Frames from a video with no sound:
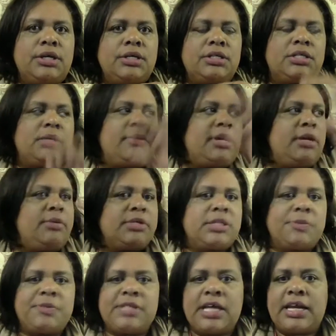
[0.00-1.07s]
Somebody was
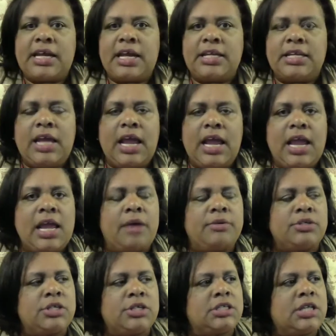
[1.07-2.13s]
upset again today, and I
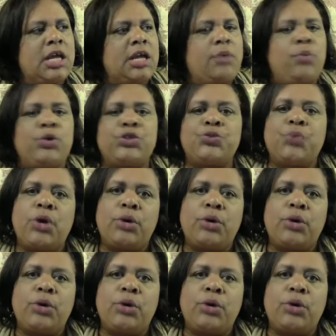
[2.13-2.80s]
was just like, what's